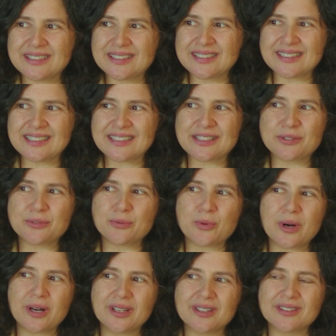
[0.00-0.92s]
it's
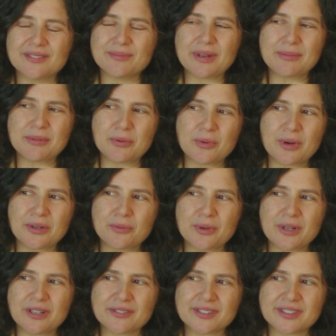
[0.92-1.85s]
maybe one
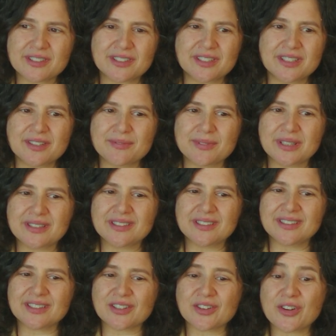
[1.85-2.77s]
way of starting, but
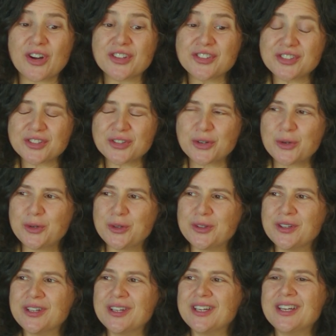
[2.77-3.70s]
in a concert
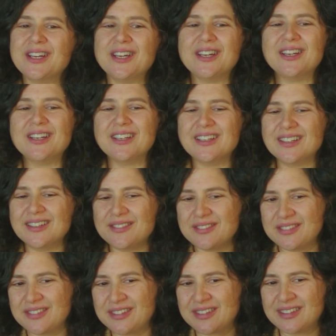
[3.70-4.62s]
hall,
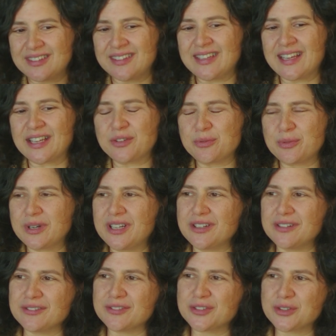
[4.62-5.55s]
that way
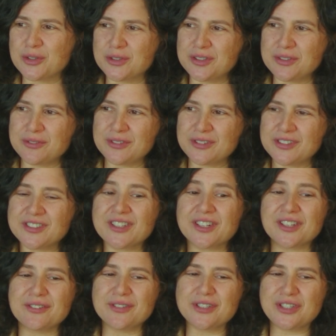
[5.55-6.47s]
of
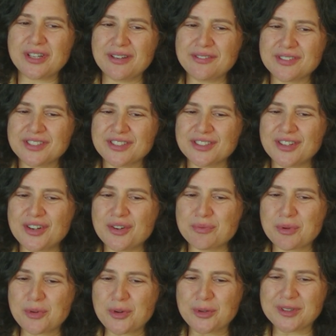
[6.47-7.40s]
starting with James's song
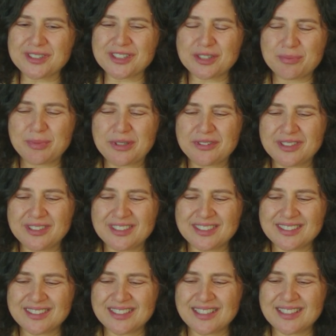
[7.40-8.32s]
"Baroque in Spirit"
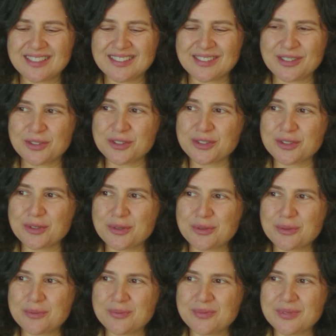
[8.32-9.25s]
is also,